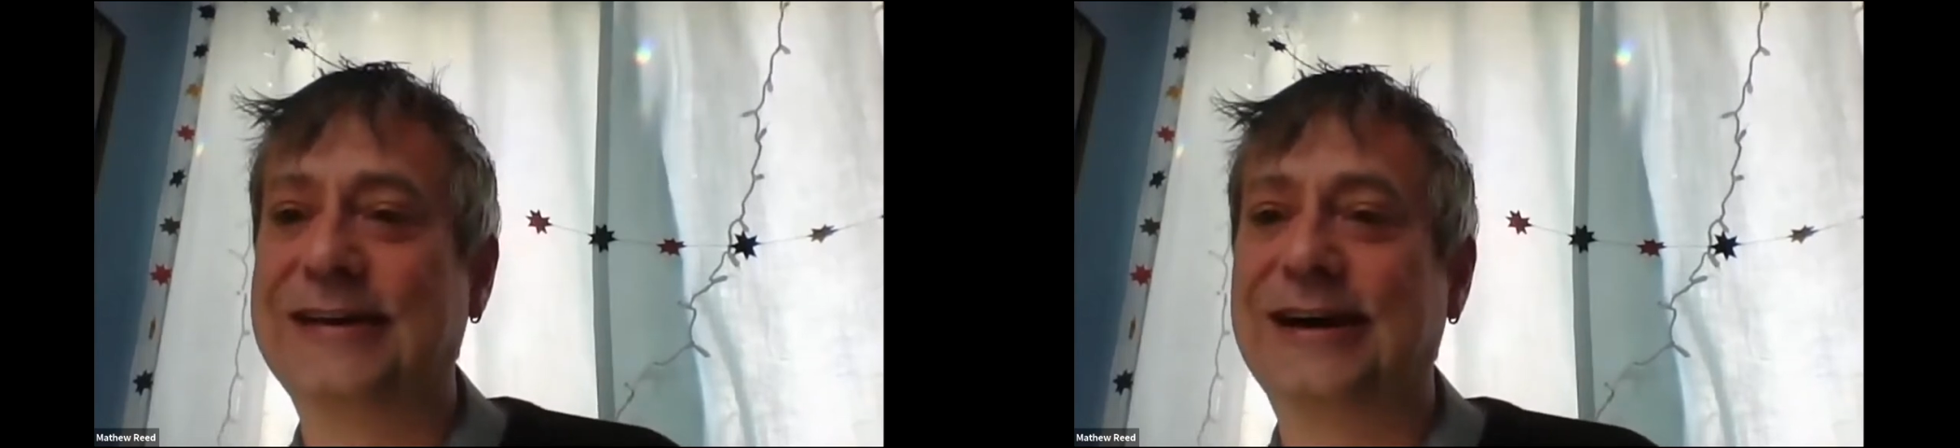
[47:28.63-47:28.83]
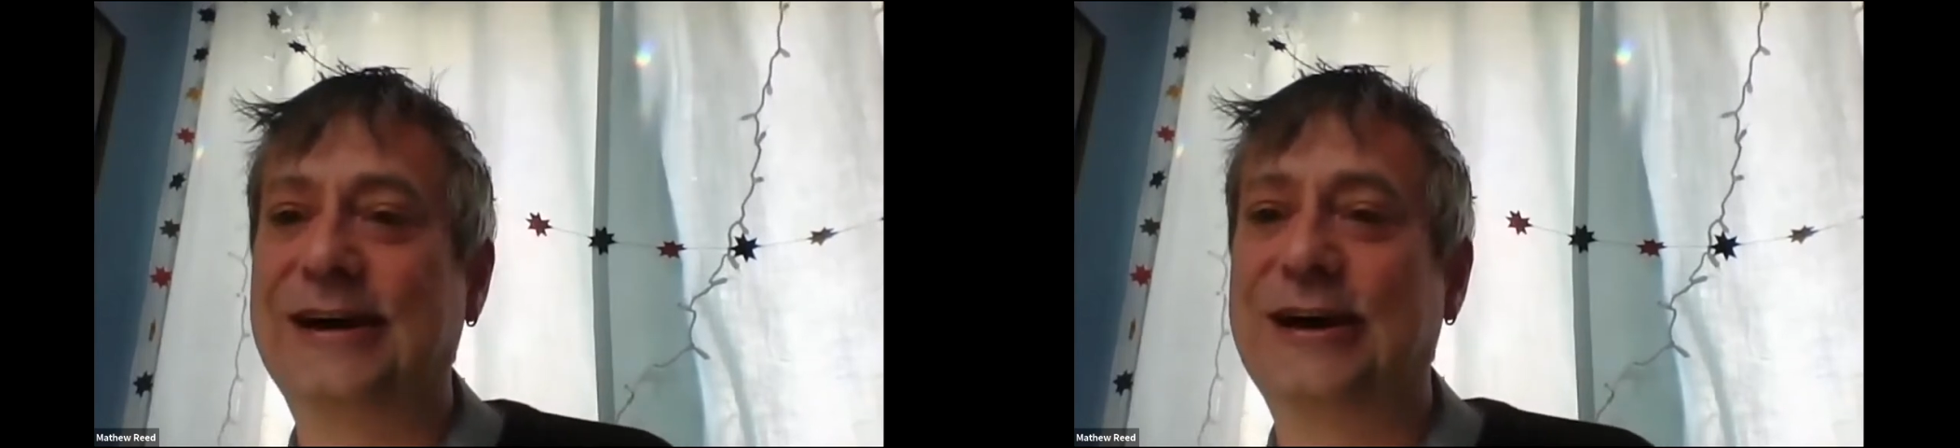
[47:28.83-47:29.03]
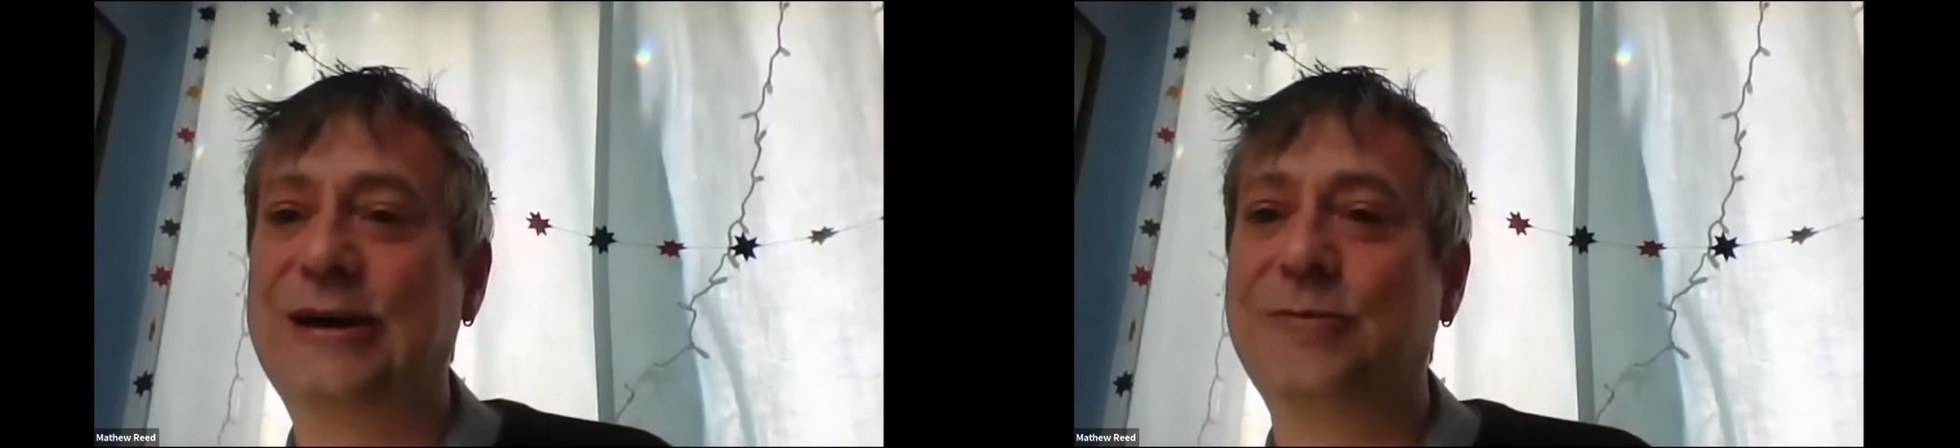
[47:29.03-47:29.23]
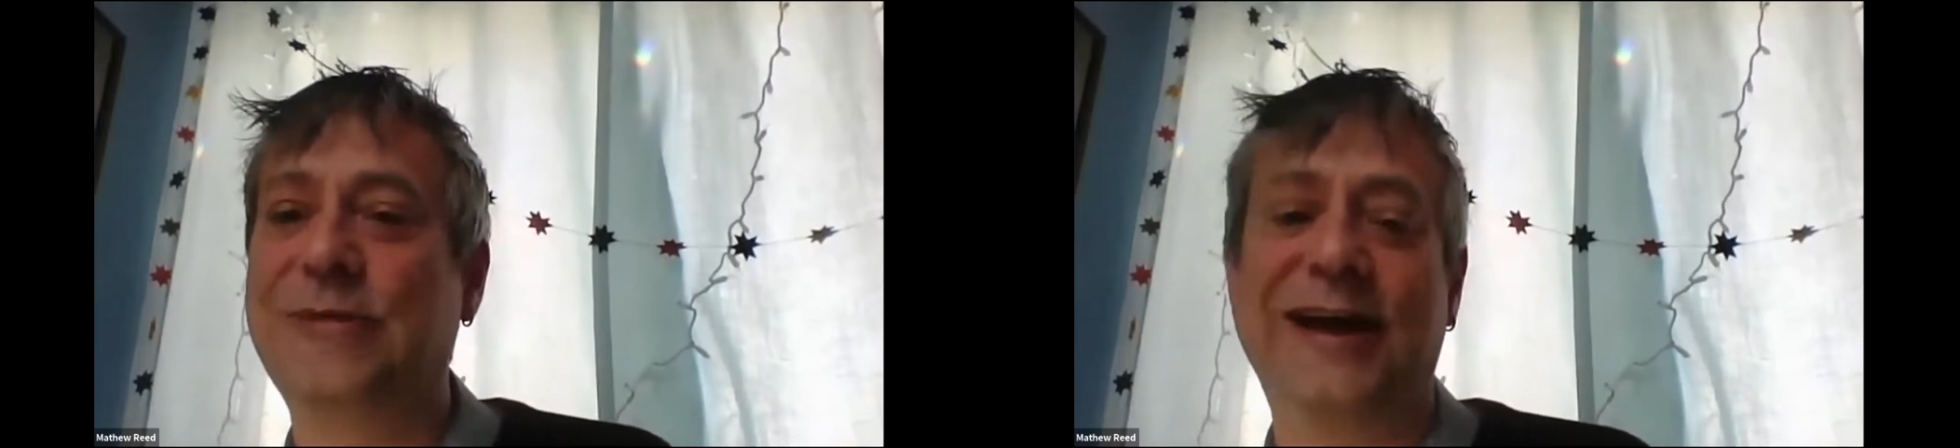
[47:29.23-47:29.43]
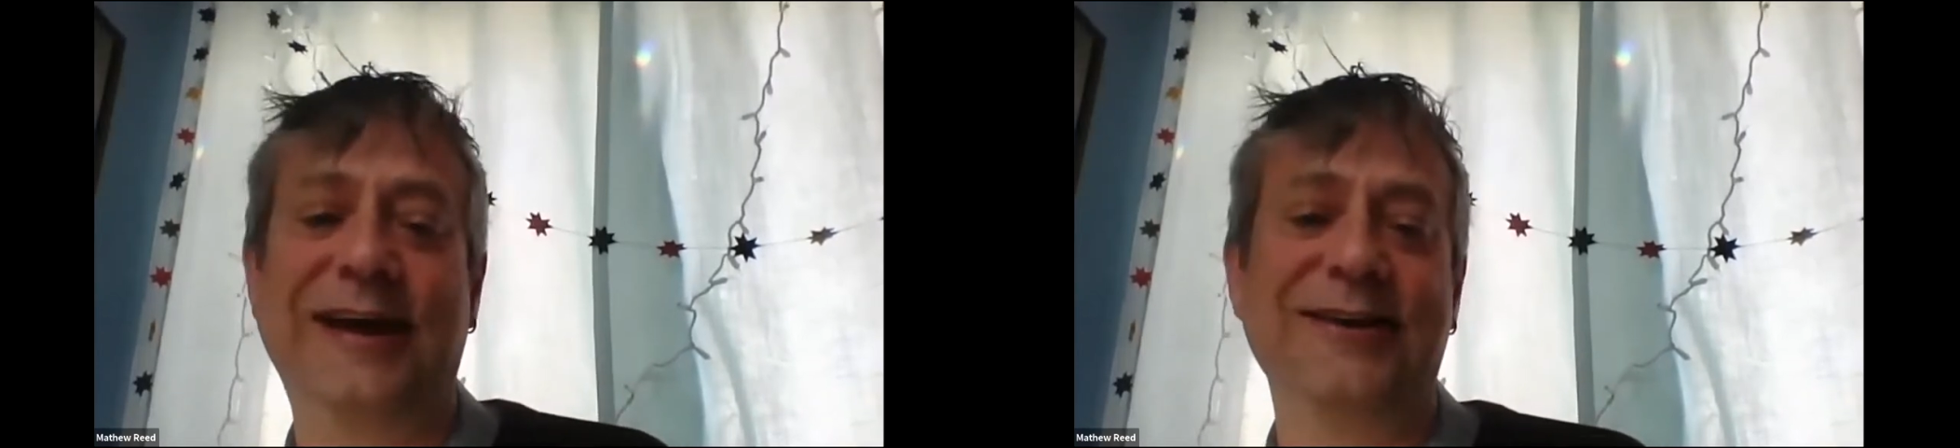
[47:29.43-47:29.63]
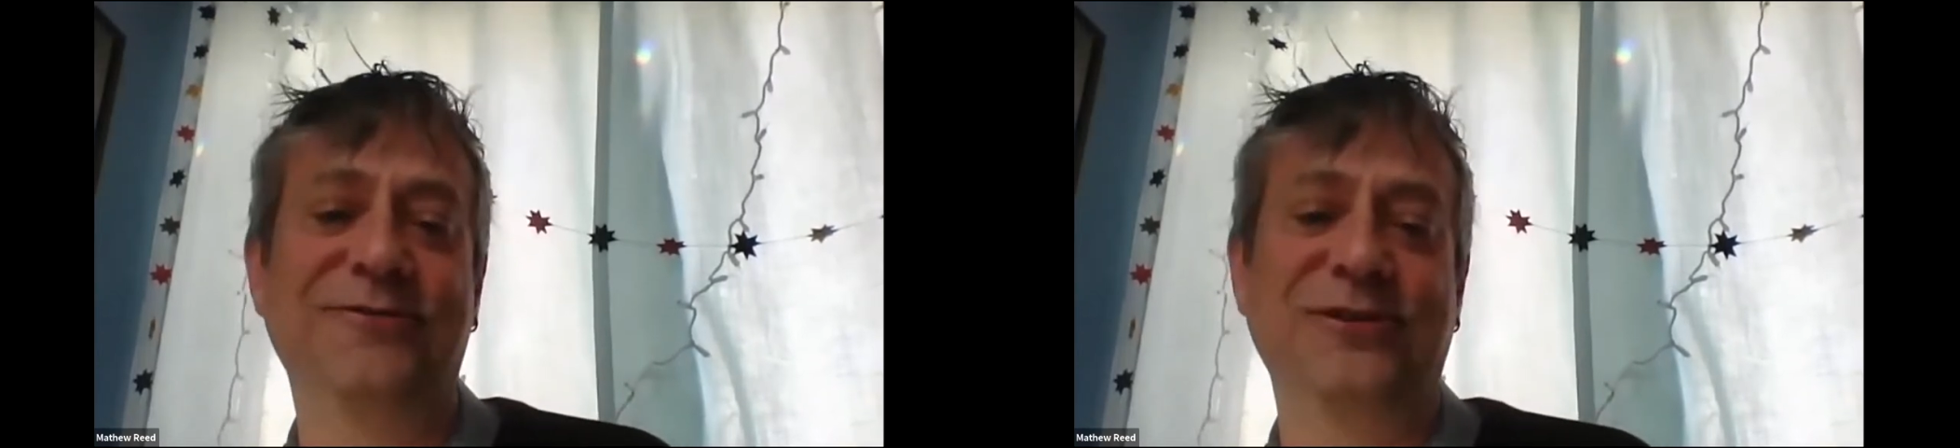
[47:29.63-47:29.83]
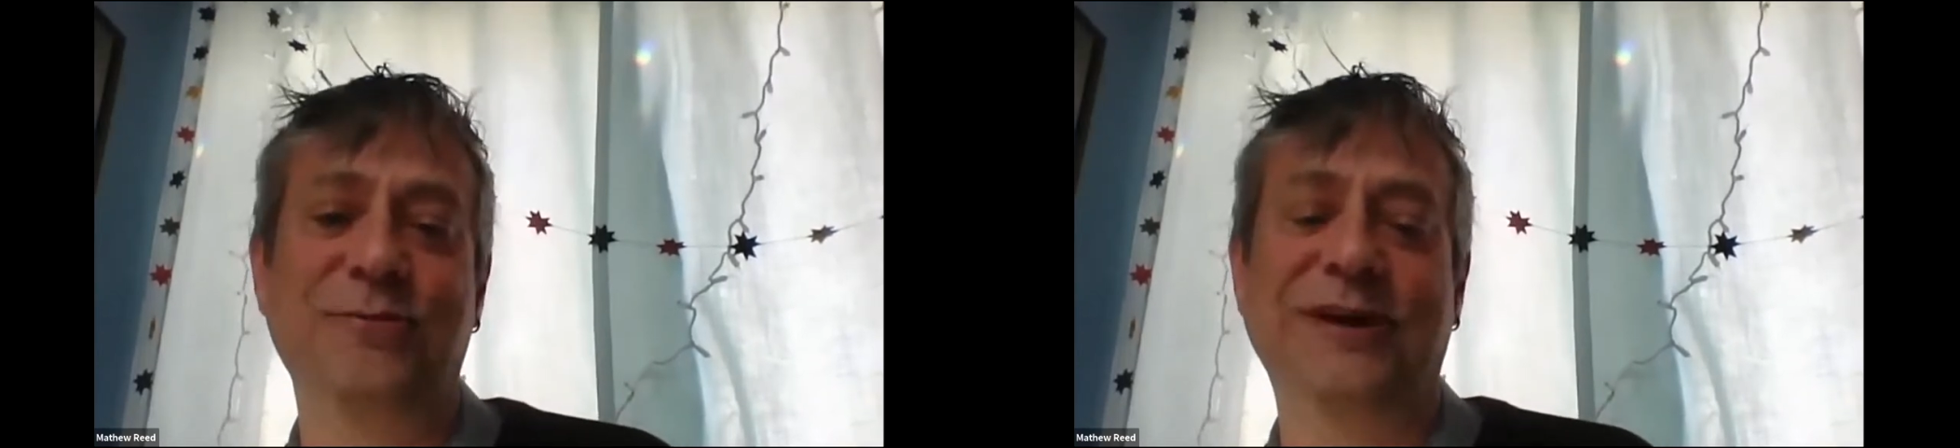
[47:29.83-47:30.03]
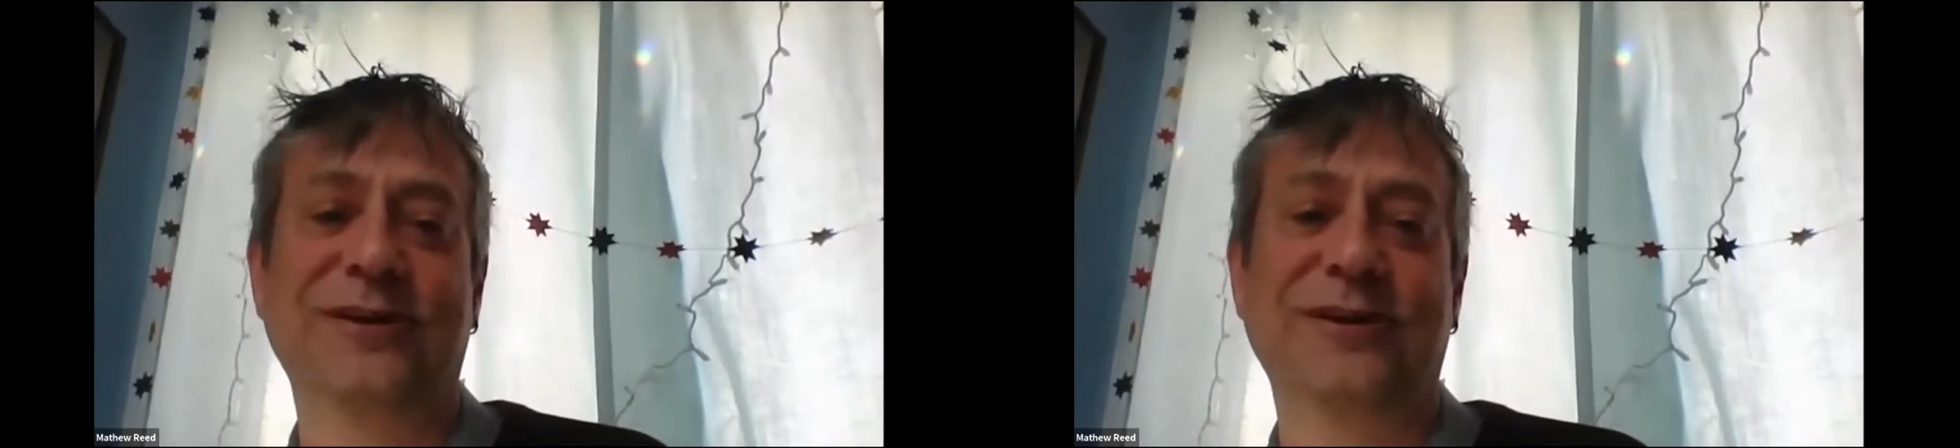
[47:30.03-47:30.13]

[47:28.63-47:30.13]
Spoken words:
And if somebody